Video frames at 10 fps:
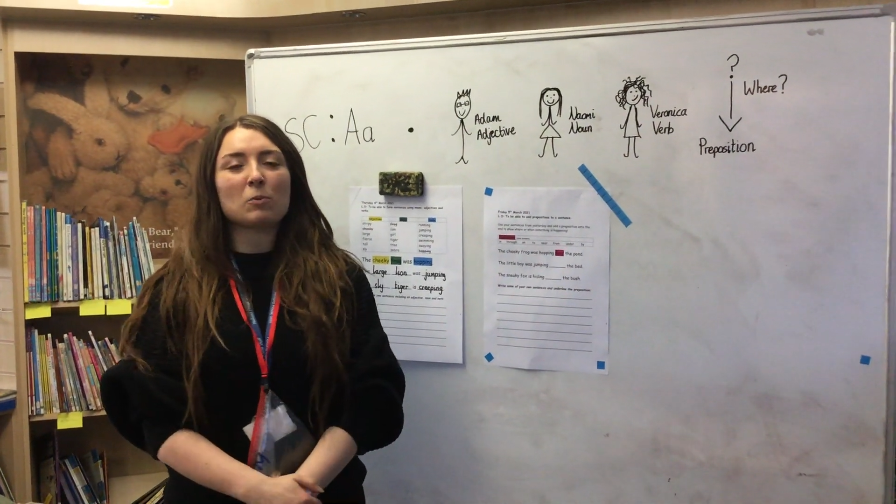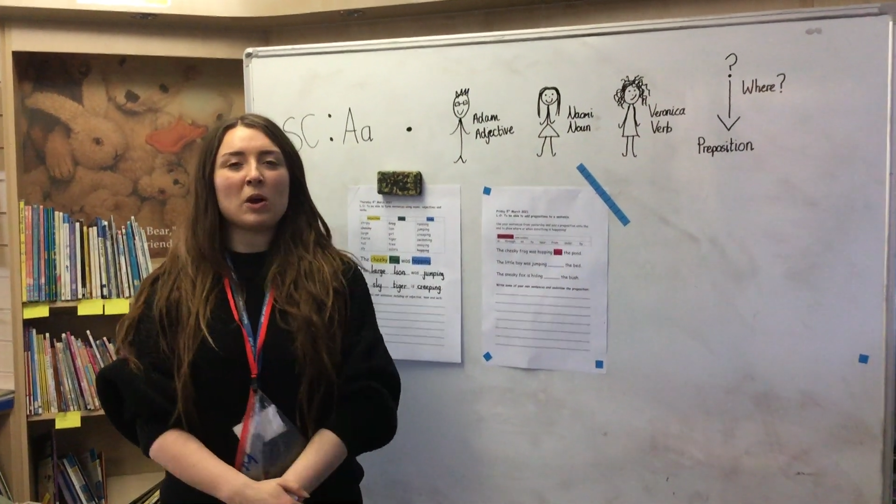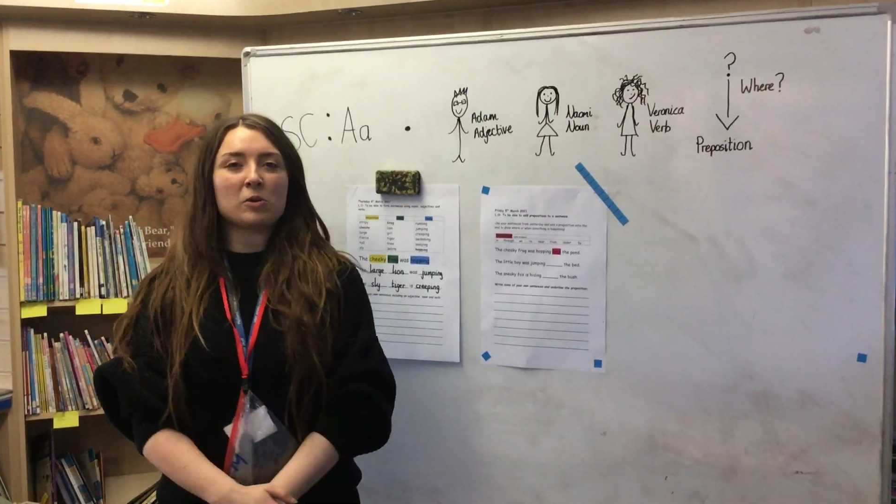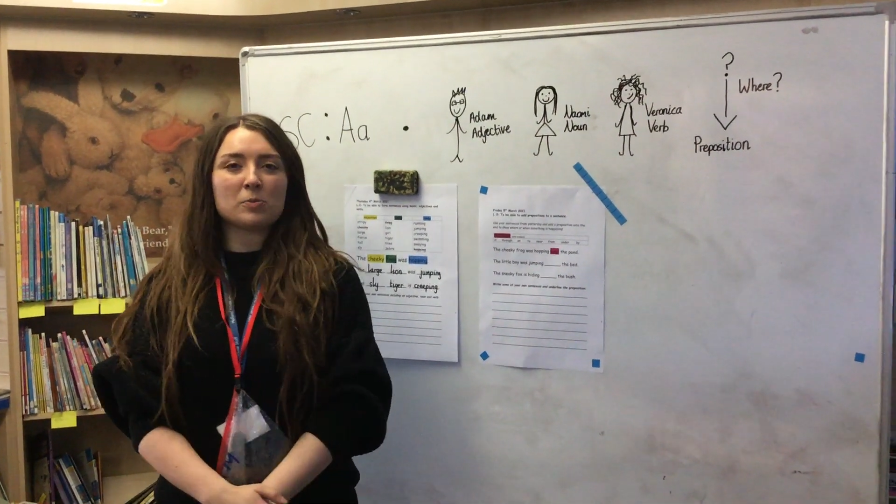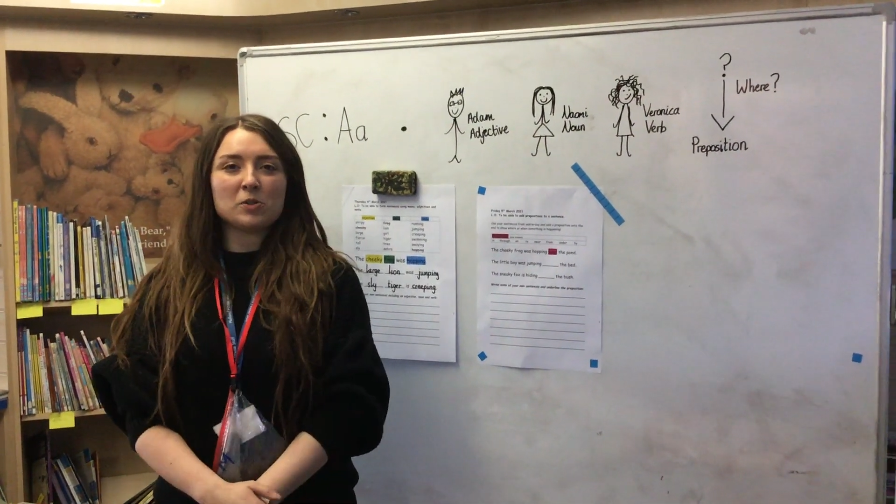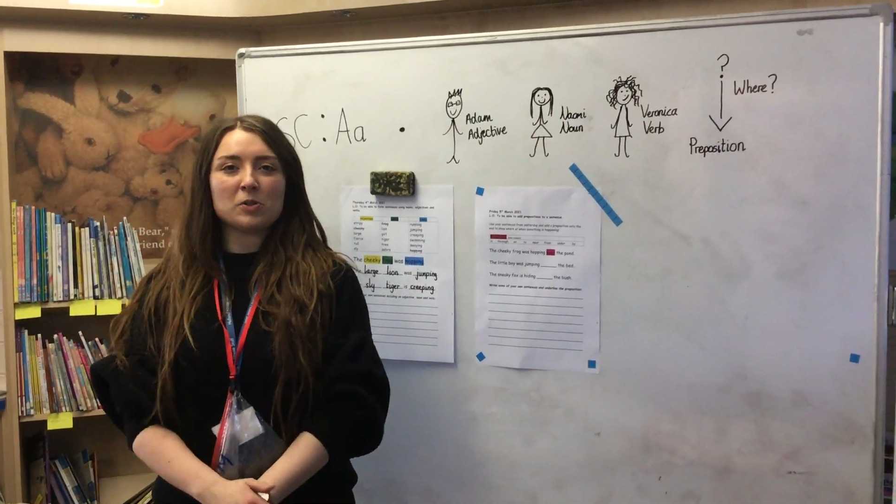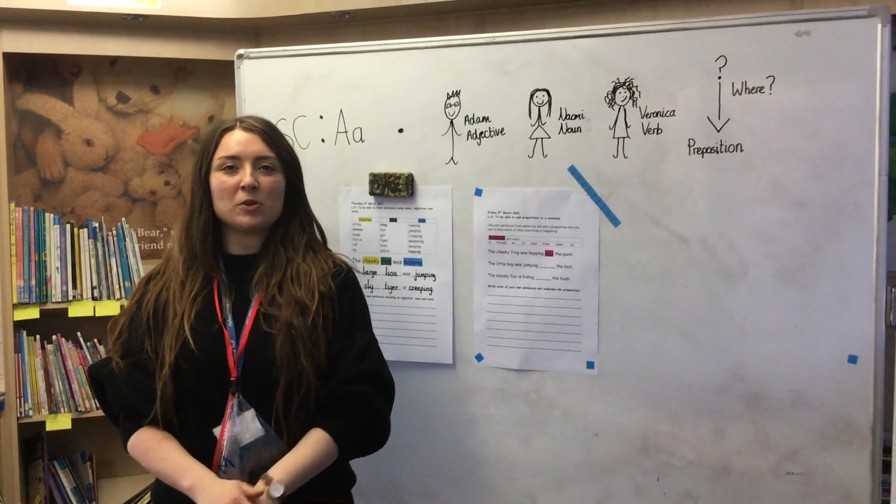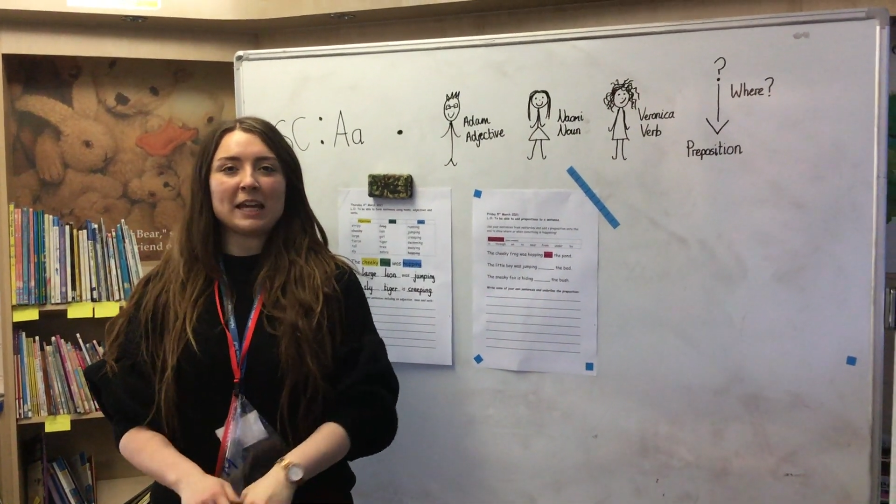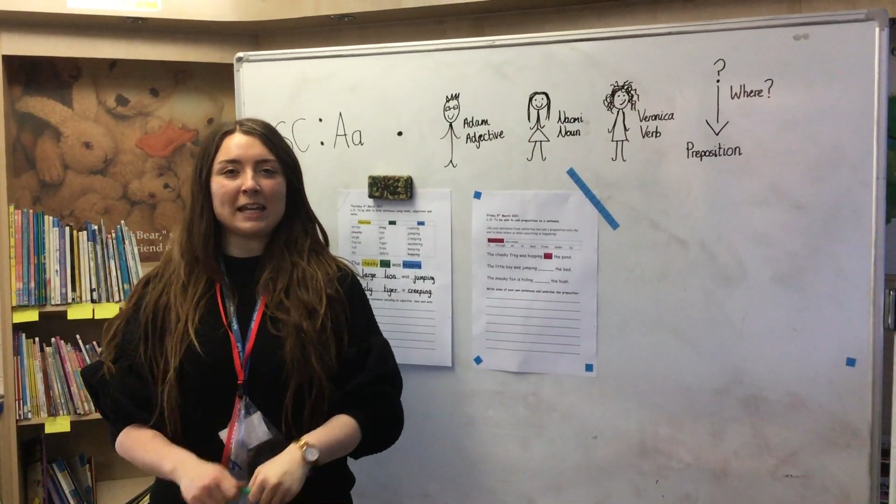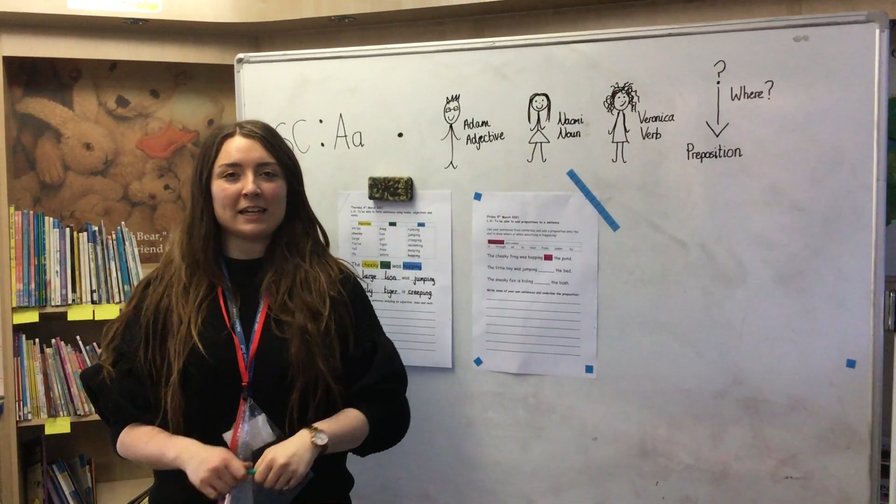Welcome to
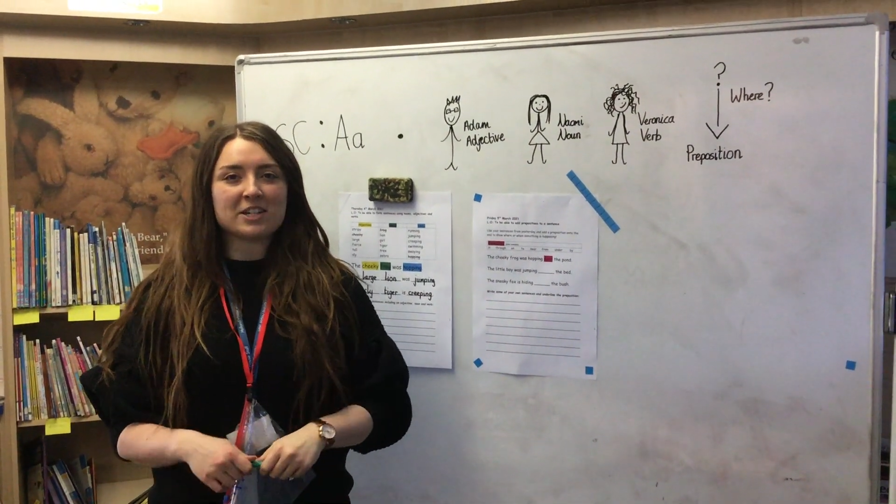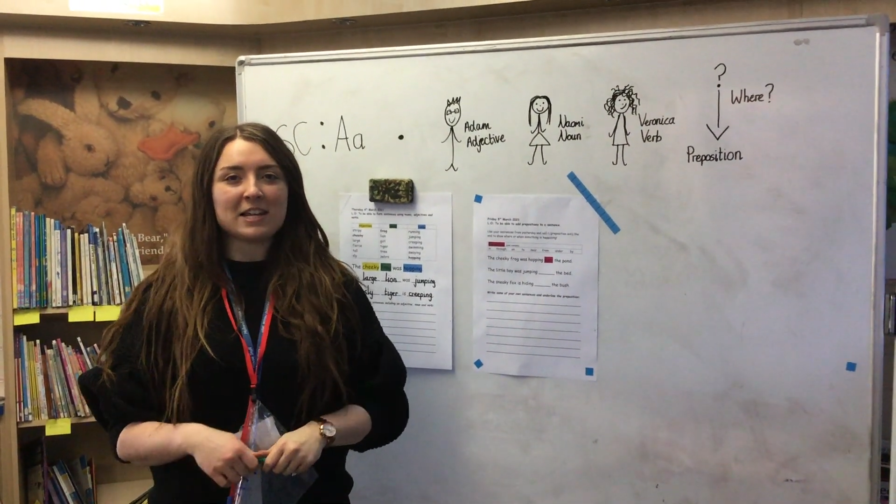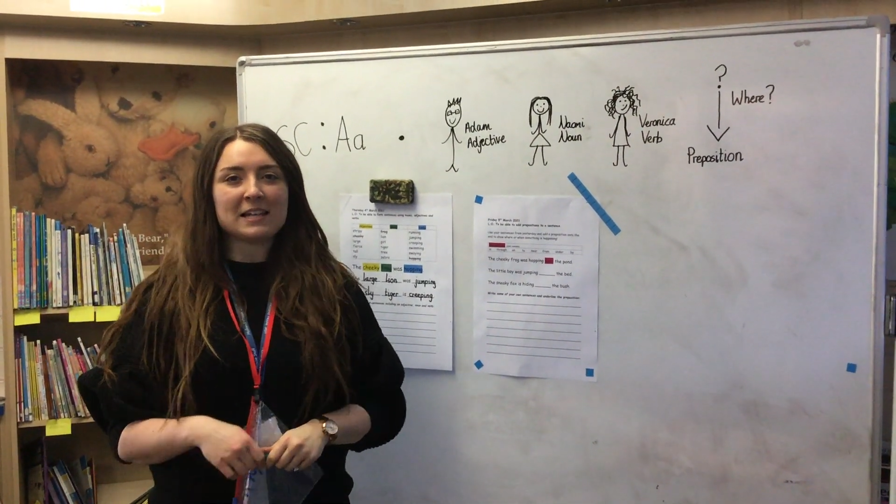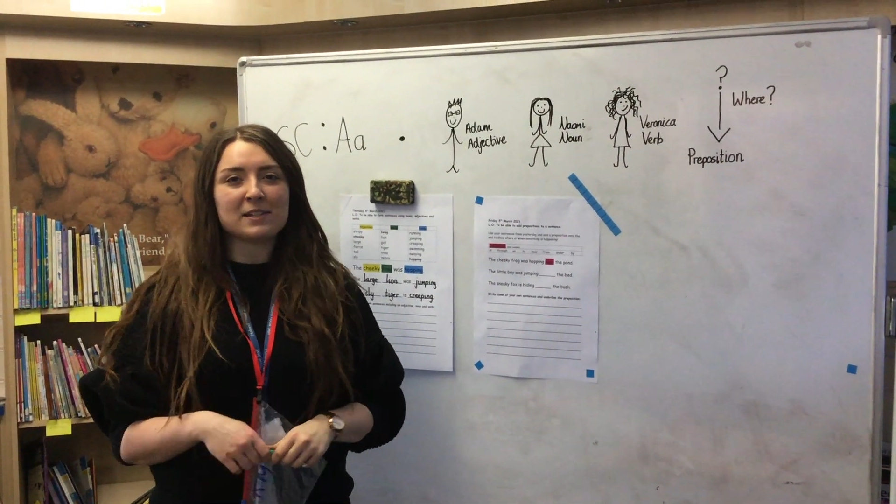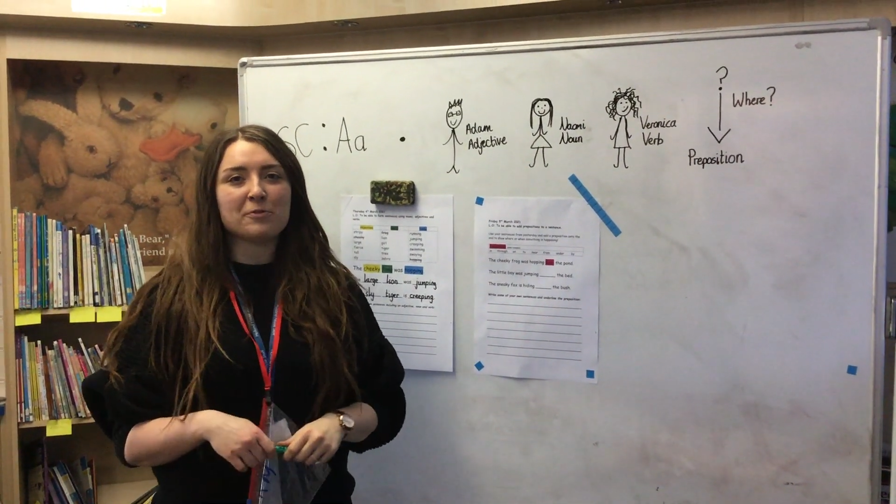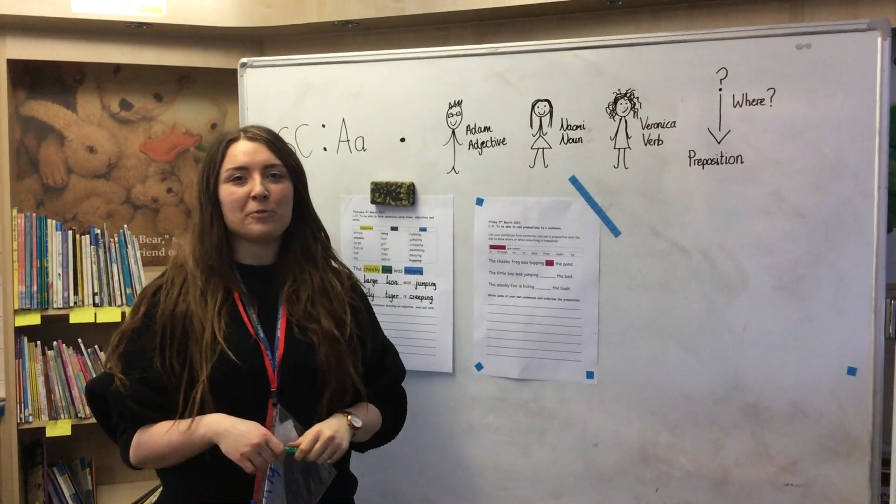your English lesson